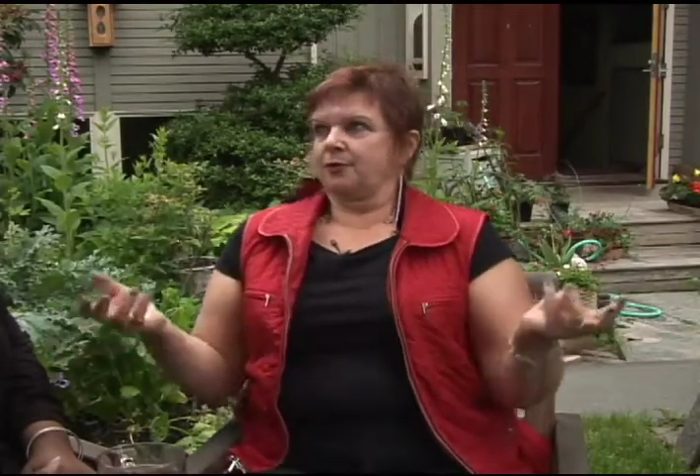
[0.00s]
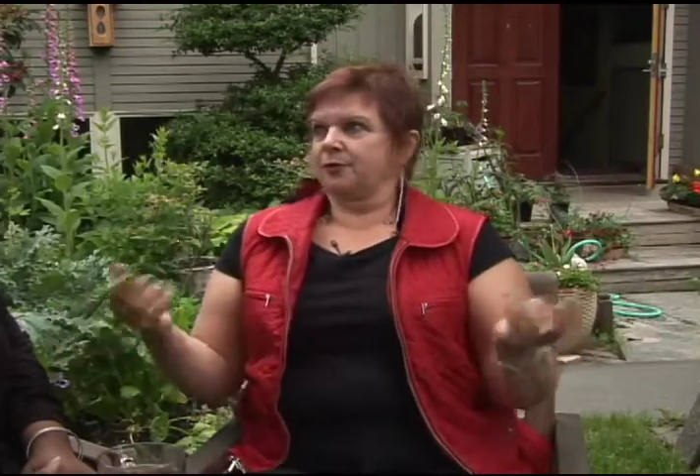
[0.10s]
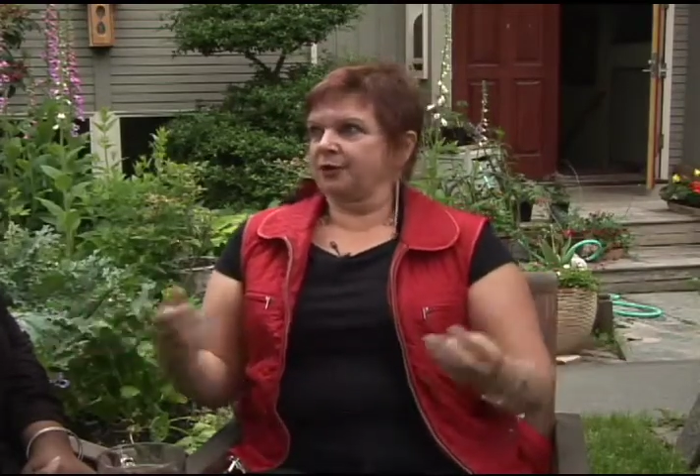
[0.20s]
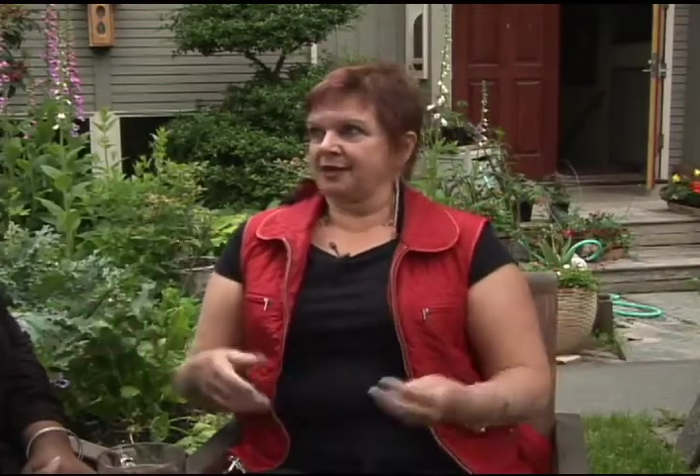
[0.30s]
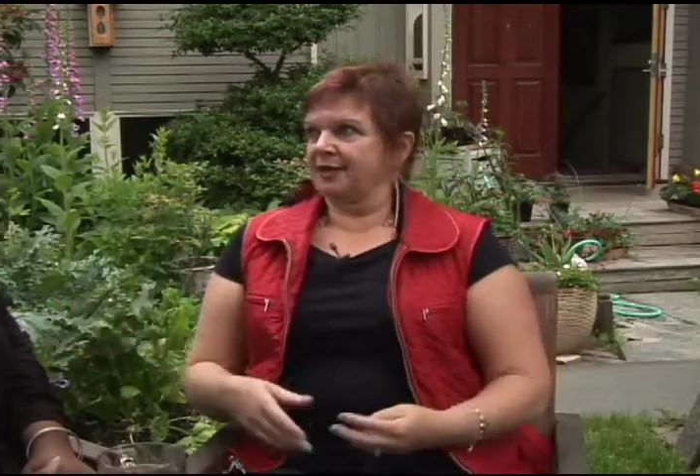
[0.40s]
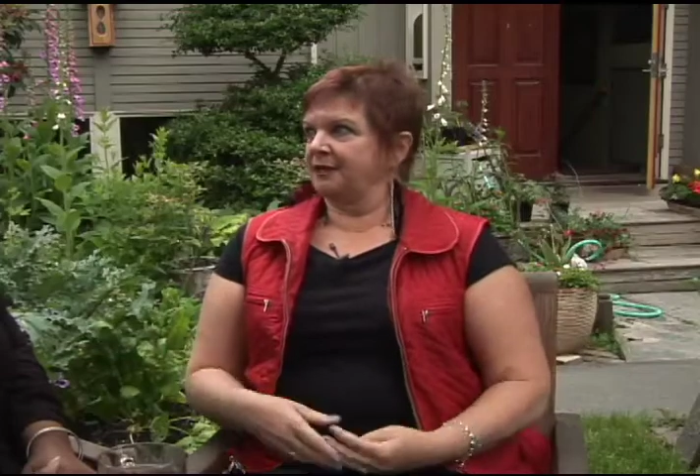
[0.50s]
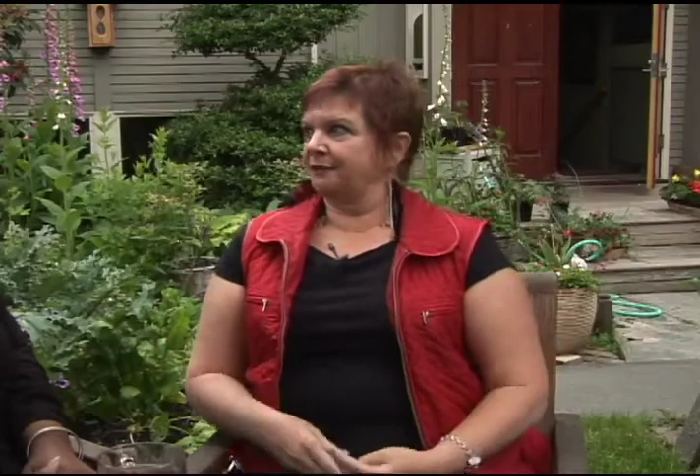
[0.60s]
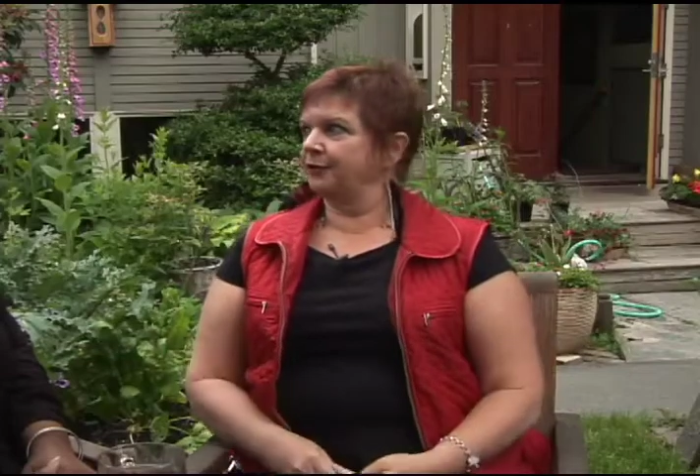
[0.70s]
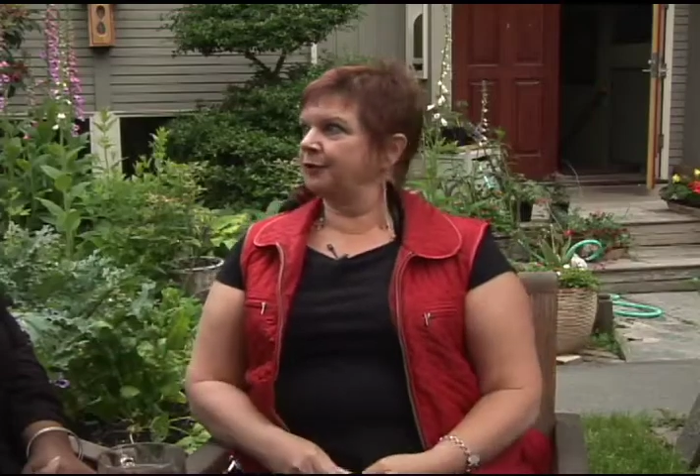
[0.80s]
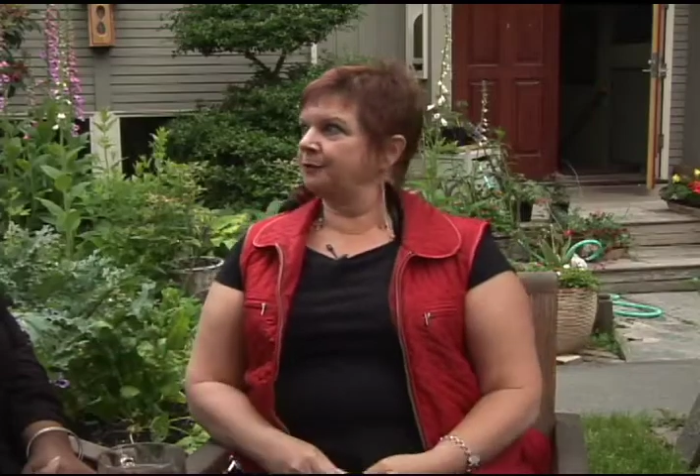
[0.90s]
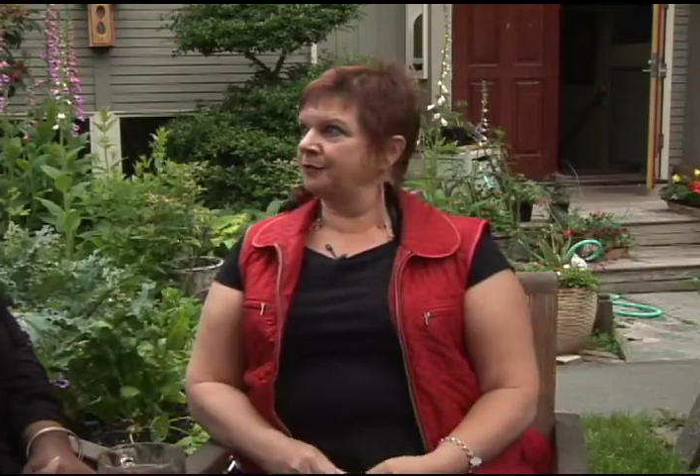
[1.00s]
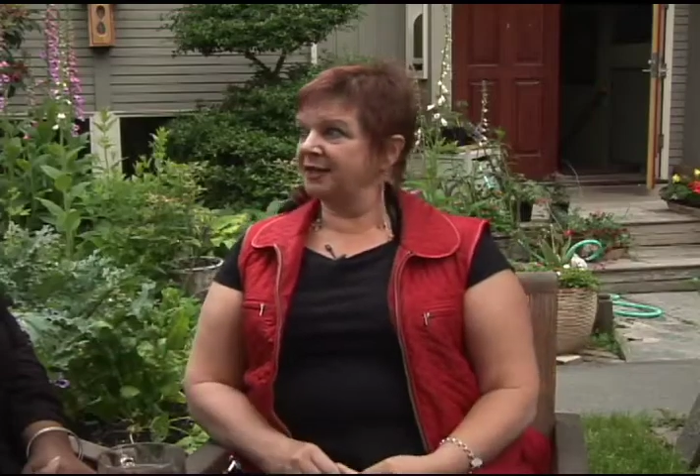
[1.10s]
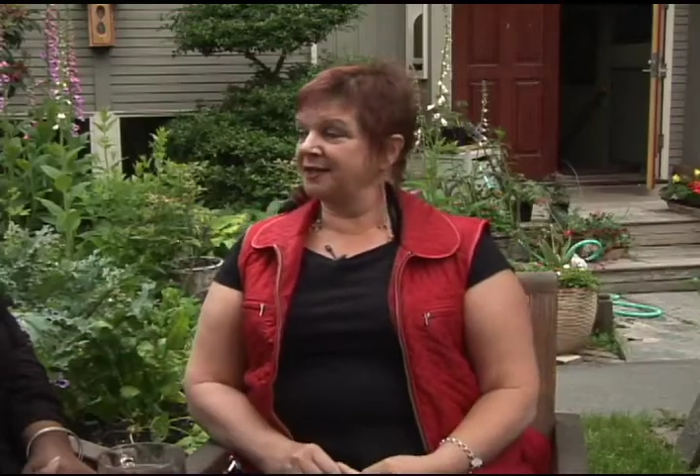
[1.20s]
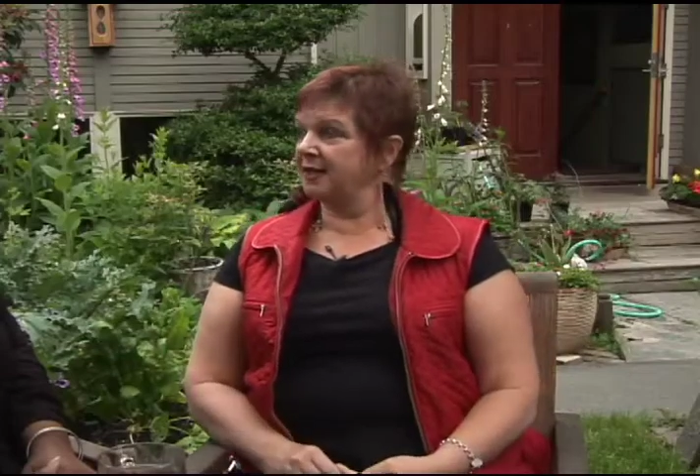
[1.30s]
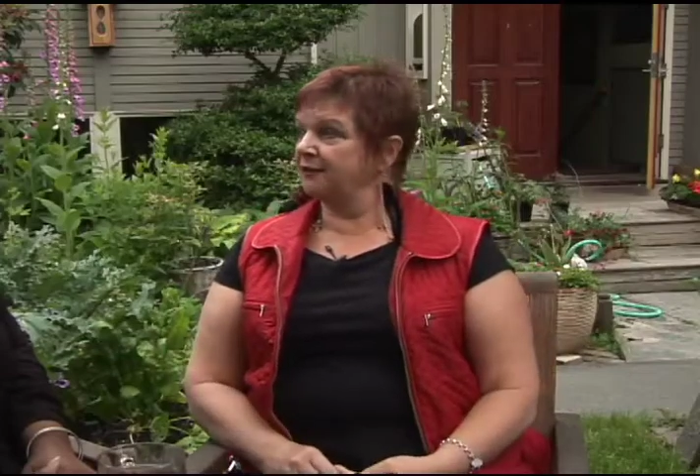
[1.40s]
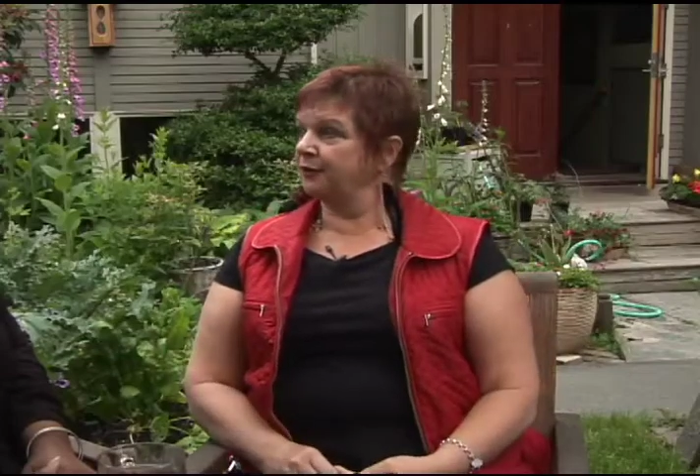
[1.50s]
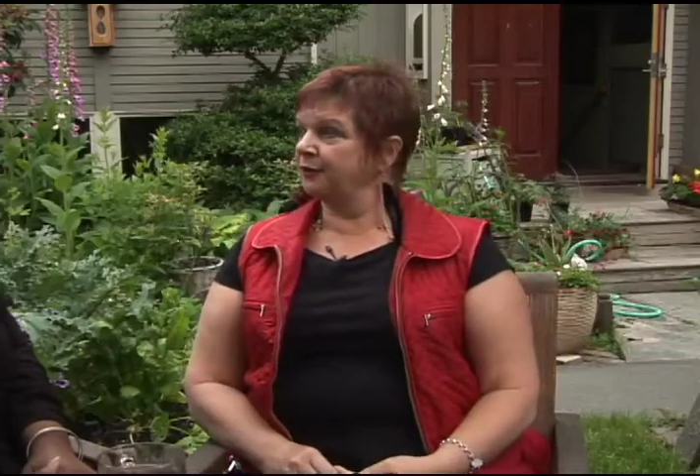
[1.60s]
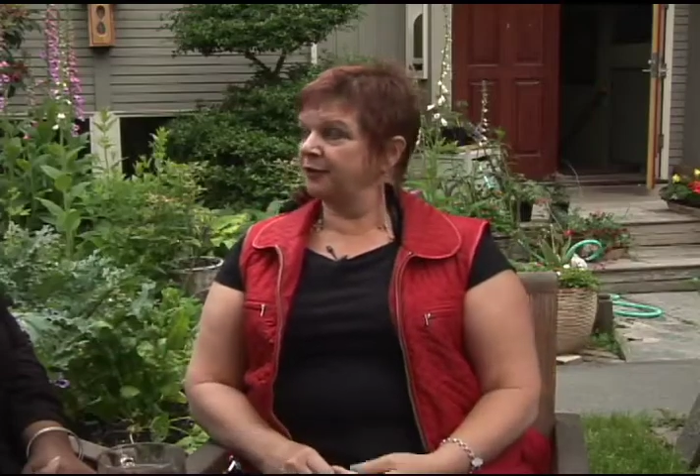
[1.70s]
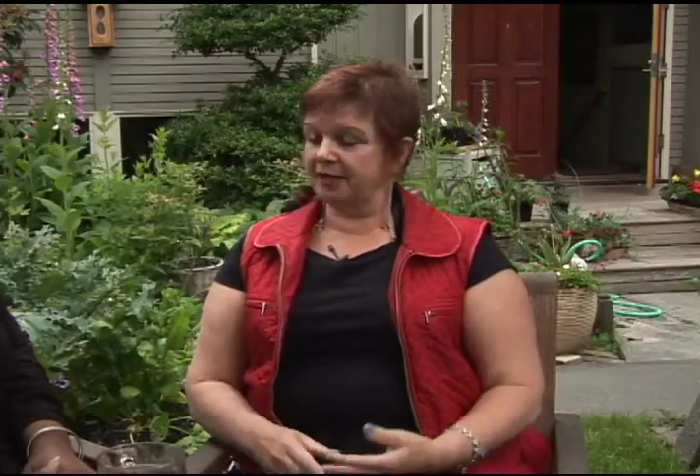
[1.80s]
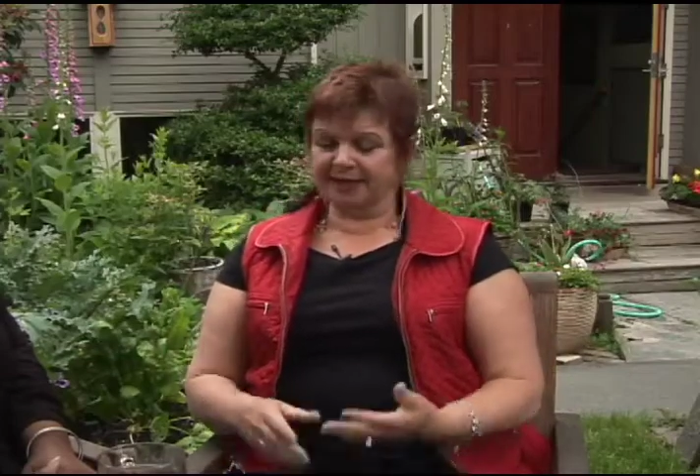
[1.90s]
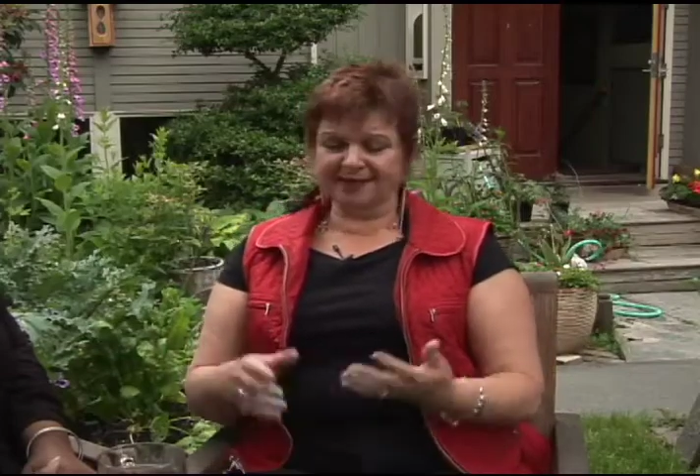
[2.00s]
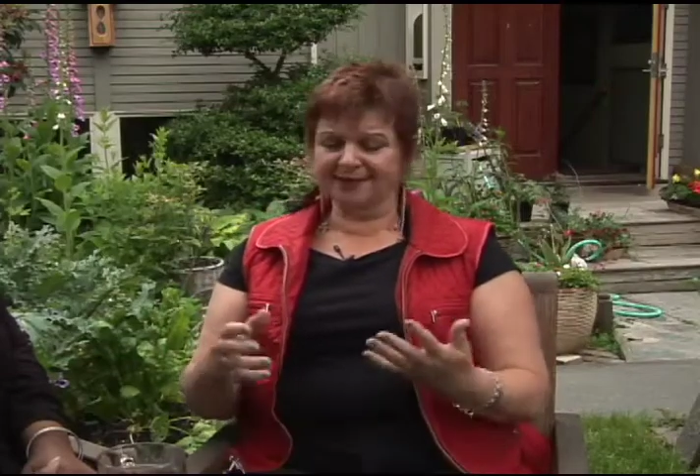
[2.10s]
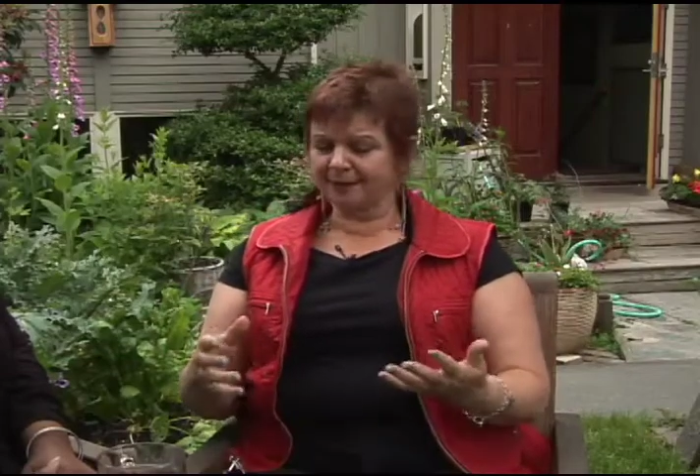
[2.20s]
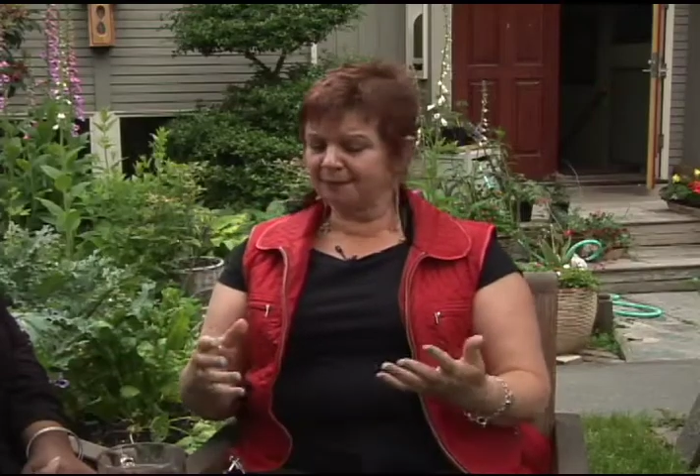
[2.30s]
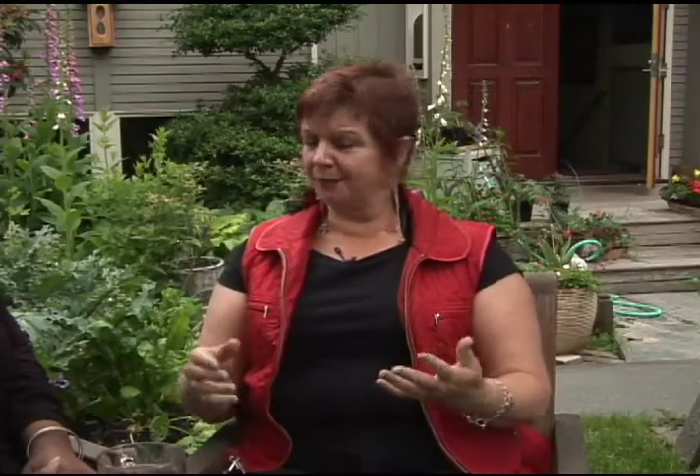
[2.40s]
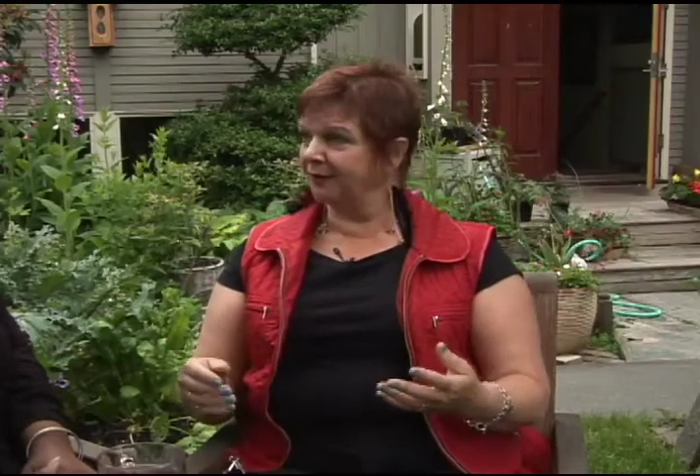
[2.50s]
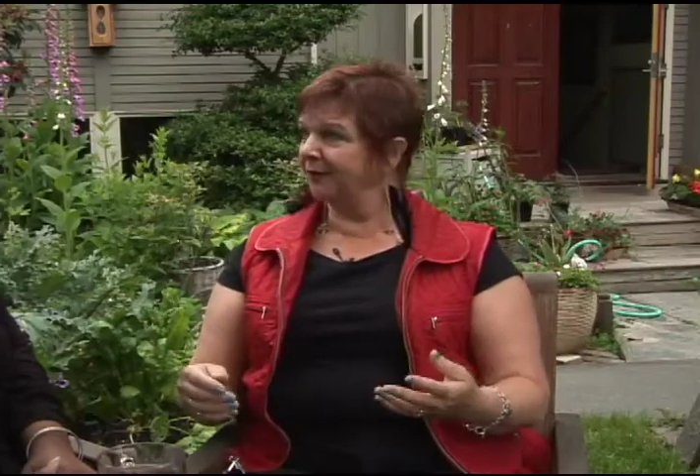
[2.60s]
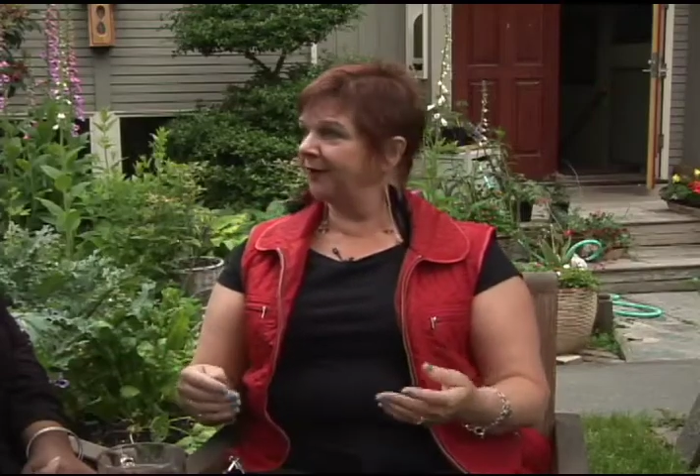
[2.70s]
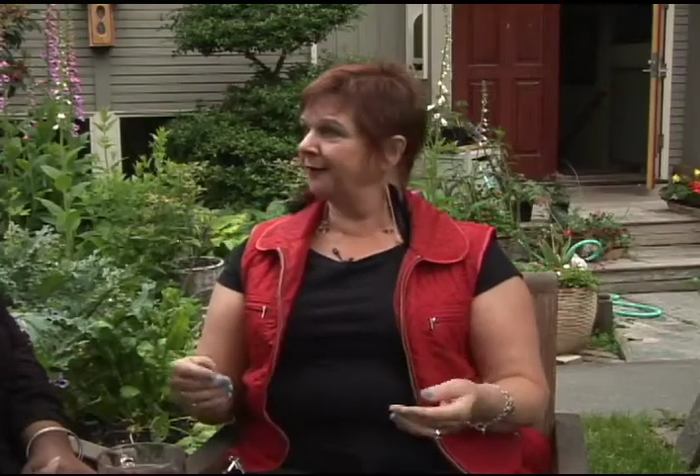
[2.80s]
Birds need food, bees need food. That's simple.